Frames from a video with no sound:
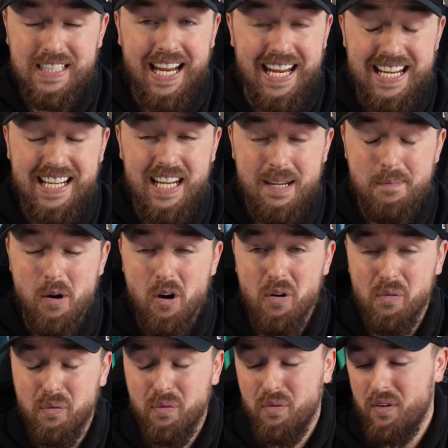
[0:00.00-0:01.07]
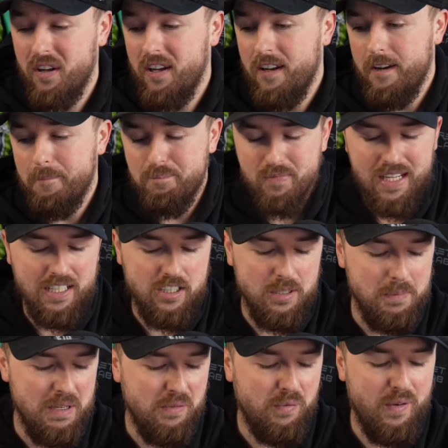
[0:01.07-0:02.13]
Take him off. And
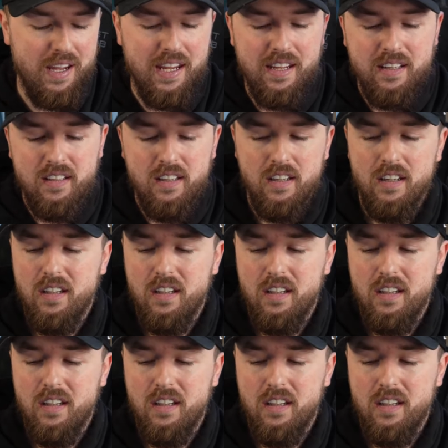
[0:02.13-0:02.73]
to be fair,